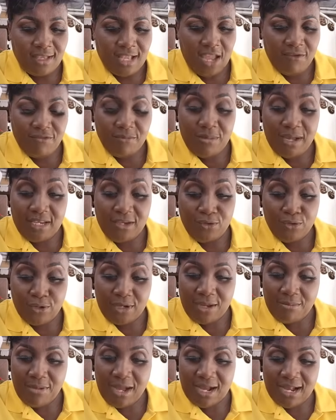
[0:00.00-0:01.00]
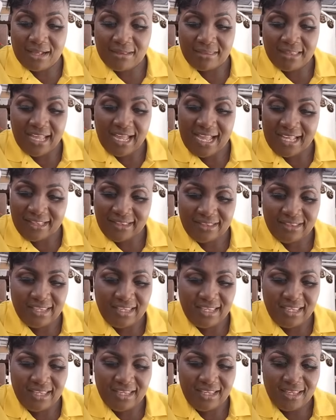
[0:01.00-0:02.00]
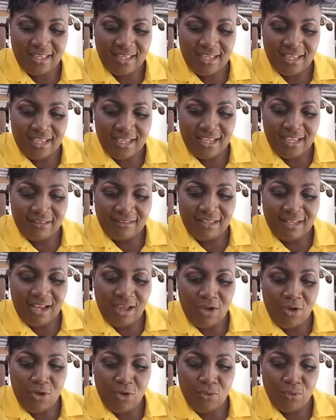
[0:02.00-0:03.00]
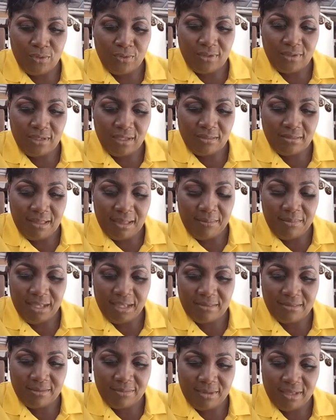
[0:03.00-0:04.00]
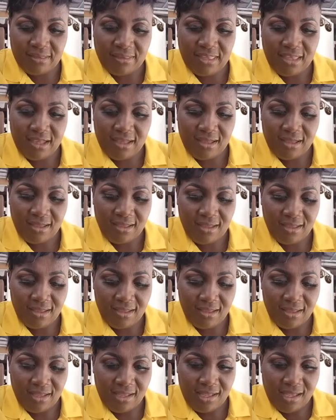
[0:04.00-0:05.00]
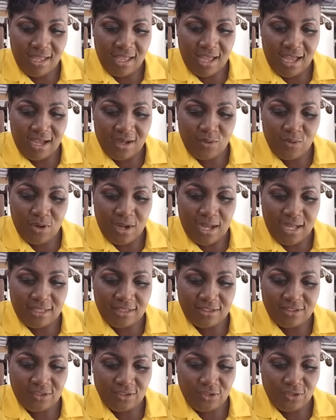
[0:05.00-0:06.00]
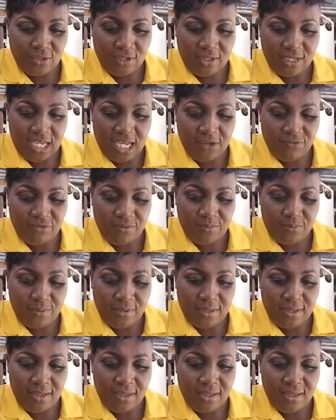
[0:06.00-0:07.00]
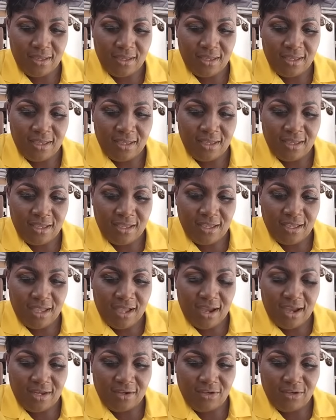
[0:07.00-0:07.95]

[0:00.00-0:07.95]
Everybody run back and say, Auntie, then this is a mixy mix here. I go on, so every. I